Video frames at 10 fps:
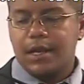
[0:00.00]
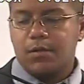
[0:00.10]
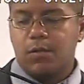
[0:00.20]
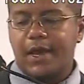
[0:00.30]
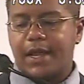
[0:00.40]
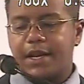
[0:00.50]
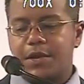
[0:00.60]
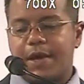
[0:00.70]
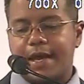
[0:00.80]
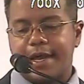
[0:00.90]
when
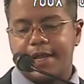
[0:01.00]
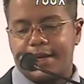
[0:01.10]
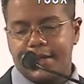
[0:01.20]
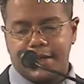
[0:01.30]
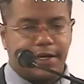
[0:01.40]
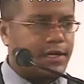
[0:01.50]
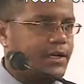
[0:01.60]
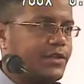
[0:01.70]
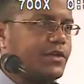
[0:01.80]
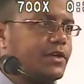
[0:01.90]
you had
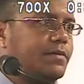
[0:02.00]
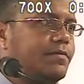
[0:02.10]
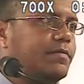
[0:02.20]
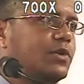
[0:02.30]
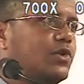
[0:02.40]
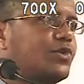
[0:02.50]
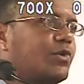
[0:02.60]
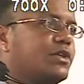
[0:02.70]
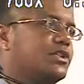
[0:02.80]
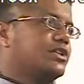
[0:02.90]
uh, the
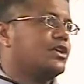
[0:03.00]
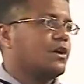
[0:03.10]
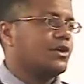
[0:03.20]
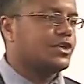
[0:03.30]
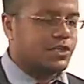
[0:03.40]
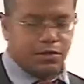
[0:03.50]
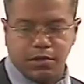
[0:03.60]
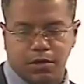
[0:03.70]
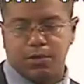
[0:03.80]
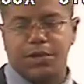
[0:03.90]
Lutherans in charge,
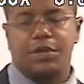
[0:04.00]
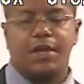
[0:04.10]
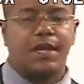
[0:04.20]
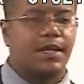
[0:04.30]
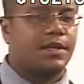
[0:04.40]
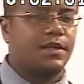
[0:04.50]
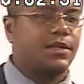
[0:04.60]
or when you had